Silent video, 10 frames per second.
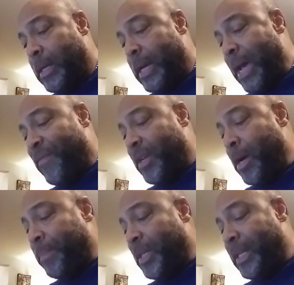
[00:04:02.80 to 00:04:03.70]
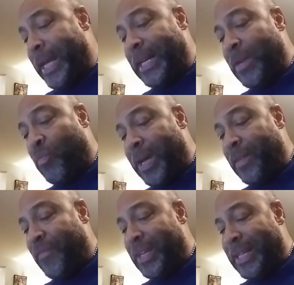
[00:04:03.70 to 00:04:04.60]
have an up-to-date and
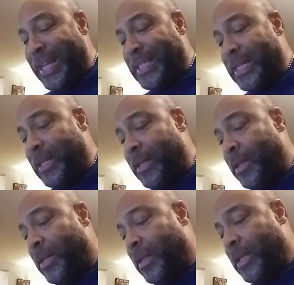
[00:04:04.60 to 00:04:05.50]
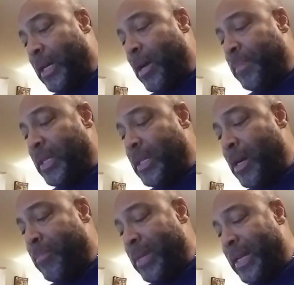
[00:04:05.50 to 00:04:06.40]
relevant lesson to help the
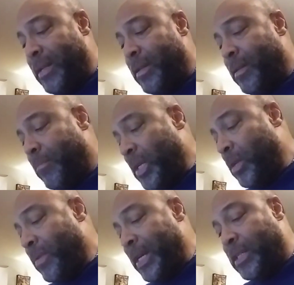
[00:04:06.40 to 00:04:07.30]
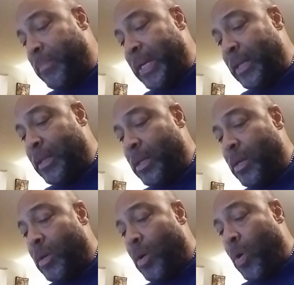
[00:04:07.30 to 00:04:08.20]
young men, middle-aged men,
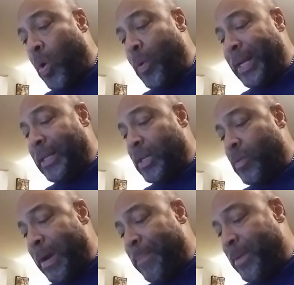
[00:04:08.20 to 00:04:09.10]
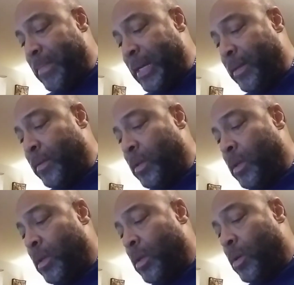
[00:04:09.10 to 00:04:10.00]
old and decrepit men
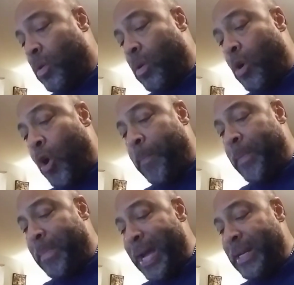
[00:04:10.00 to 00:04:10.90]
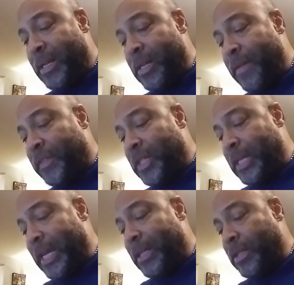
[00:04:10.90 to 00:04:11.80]
who are open-minded enough to
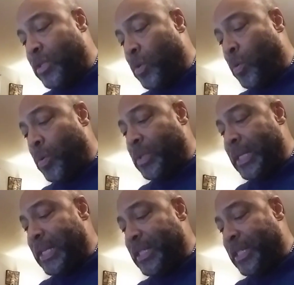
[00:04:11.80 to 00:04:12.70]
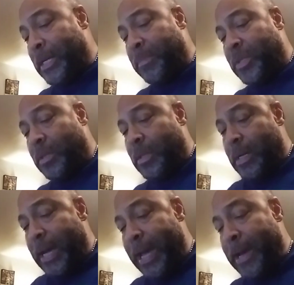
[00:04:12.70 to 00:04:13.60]
take the jewels and the gems
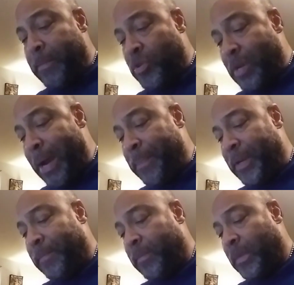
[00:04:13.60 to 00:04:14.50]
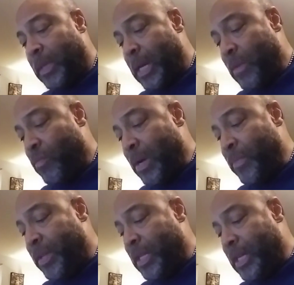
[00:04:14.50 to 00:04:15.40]
I am dropping and
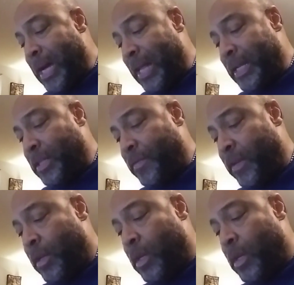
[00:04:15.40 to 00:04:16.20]
run with the knowledge